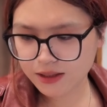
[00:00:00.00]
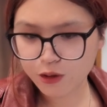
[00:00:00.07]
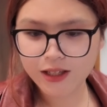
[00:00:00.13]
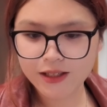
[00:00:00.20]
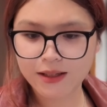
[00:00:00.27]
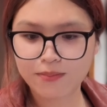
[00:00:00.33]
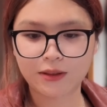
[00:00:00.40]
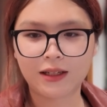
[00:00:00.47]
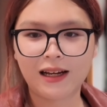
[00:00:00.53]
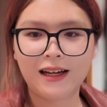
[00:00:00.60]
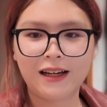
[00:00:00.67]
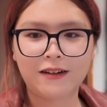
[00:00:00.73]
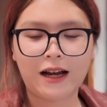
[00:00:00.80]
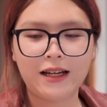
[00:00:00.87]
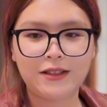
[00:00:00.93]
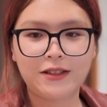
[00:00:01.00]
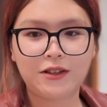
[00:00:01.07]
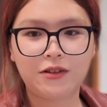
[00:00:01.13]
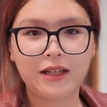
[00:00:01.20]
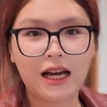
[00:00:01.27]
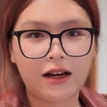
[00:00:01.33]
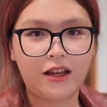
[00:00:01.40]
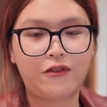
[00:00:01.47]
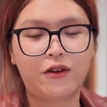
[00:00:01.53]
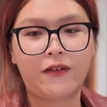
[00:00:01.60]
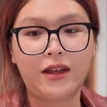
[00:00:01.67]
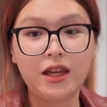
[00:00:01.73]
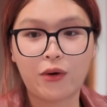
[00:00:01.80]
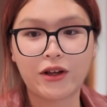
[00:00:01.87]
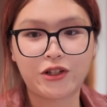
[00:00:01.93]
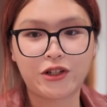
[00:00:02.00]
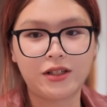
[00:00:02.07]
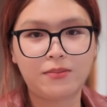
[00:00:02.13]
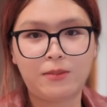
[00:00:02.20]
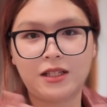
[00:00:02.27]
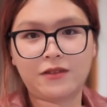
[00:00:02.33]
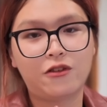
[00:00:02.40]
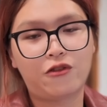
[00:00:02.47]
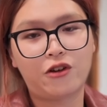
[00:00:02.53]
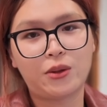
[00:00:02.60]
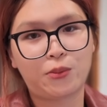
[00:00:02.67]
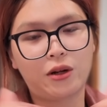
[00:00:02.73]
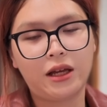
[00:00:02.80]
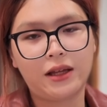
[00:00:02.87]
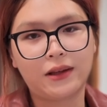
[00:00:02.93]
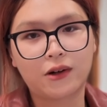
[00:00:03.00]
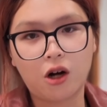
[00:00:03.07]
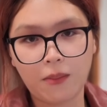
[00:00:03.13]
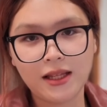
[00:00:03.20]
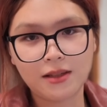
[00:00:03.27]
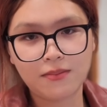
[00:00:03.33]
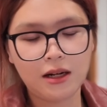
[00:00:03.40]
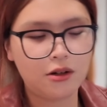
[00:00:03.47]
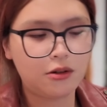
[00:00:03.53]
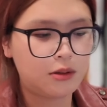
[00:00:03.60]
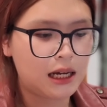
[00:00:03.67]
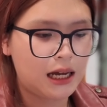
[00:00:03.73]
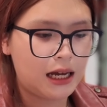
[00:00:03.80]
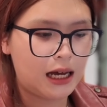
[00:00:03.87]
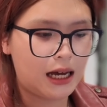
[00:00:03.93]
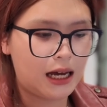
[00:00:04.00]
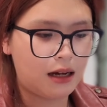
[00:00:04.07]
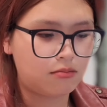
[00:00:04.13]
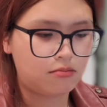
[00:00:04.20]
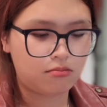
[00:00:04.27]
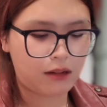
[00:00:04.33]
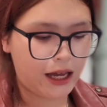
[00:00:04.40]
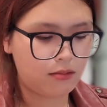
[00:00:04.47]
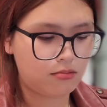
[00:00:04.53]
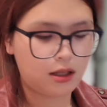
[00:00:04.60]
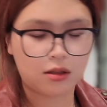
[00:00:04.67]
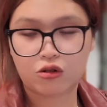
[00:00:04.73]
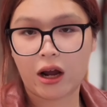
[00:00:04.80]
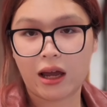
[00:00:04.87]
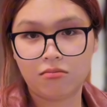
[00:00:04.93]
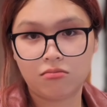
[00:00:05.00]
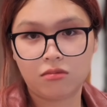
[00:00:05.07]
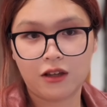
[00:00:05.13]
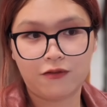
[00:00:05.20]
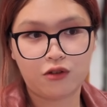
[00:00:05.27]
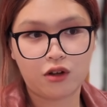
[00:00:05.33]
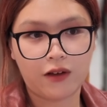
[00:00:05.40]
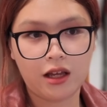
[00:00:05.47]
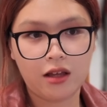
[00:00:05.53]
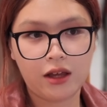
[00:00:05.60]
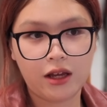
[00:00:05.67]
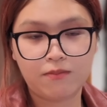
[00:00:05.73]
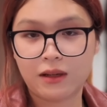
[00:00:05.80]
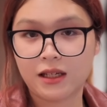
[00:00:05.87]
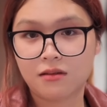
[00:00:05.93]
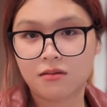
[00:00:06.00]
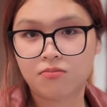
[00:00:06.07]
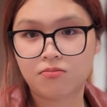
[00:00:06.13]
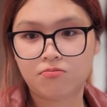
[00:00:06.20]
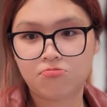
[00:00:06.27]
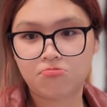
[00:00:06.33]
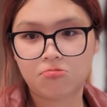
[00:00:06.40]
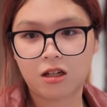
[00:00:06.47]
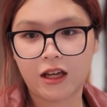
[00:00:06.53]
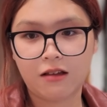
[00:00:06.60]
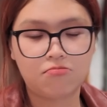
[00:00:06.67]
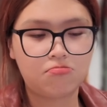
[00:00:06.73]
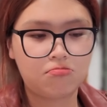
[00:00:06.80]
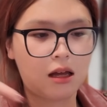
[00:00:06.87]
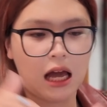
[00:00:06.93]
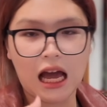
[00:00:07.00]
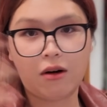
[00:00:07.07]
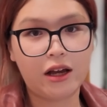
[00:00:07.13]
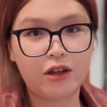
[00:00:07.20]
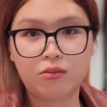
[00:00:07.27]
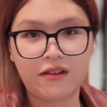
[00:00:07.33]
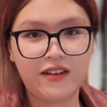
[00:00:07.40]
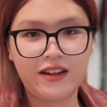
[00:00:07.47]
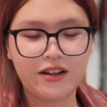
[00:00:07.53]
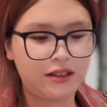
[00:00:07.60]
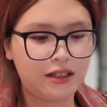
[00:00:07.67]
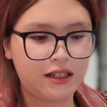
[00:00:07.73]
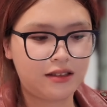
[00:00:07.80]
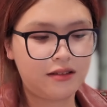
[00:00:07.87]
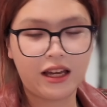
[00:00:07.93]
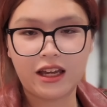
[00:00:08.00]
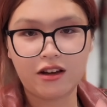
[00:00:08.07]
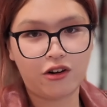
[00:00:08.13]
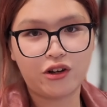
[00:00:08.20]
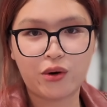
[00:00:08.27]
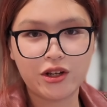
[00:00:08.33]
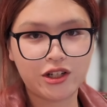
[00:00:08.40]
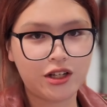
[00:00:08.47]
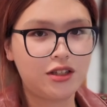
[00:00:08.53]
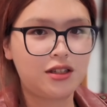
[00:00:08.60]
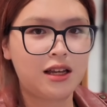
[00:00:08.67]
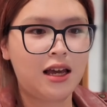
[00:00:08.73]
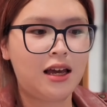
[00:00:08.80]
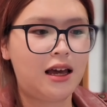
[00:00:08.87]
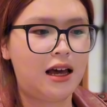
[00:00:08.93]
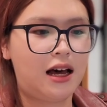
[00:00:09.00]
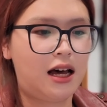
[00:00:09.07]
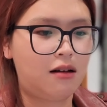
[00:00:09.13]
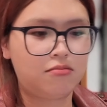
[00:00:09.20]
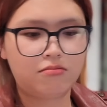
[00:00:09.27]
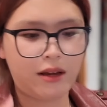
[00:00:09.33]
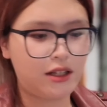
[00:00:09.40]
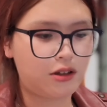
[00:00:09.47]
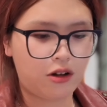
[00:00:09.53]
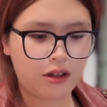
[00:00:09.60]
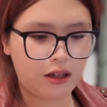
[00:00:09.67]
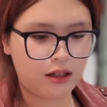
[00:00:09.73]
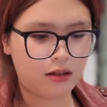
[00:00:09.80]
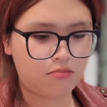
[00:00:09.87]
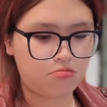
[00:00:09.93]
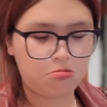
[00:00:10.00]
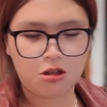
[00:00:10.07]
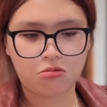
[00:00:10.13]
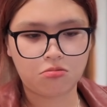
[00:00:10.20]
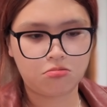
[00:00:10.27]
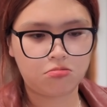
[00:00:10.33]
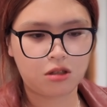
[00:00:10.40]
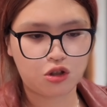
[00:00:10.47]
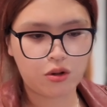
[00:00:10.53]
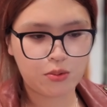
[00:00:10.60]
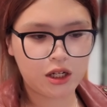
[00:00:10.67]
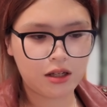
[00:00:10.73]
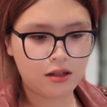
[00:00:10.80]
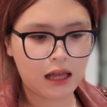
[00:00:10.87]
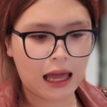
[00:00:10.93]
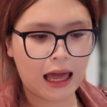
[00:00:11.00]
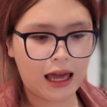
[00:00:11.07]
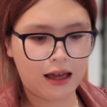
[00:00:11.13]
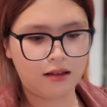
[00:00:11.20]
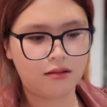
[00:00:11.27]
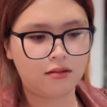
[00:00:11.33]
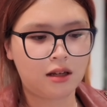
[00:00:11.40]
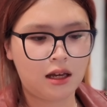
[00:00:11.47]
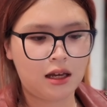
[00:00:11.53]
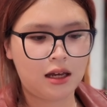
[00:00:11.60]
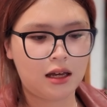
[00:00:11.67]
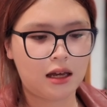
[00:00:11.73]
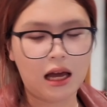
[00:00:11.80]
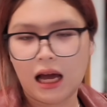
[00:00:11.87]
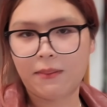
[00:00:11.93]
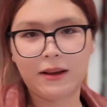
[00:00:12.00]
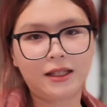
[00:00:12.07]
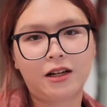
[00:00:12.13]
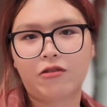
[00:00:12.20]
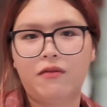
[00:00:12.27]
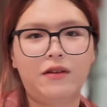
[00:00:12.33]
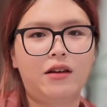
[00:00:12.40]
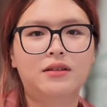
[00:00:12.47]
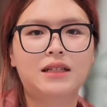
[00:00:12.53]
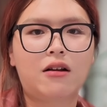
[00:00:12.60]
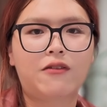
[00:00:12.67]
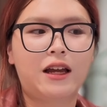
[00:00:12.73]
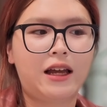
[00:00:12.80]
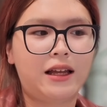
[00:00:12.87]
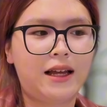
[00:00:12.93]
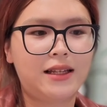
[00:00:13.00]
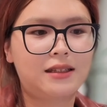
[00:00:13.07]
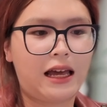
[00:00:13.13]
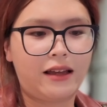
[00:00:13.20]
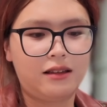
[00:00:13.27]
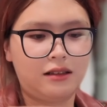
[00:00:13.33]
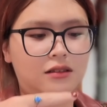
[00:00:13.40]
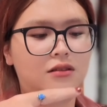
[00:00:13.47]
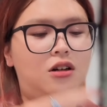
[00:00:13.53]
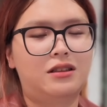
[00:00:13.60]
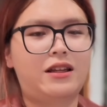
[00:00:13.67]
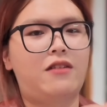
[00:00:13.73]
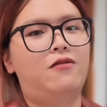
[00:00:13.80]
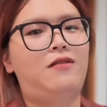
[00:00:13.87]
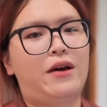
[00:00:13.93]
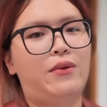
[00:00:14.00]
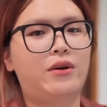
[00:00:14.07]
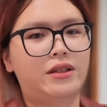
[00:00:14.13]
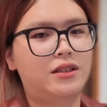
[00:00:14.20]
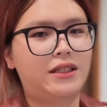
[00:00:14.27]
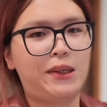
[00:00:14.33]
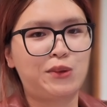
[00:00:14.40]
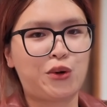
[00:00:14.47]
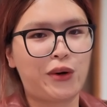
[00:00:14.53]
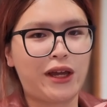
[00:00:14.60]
it's pretty simple, right? So yeah, if you have any questions, please feel free to put it in the comments below. Like, subscribe. If you have anything, please, again, how I do my videos is taking all your questions based on the descriptions, and I basically create videos out of that, and that's like the content flywheel. It just keeps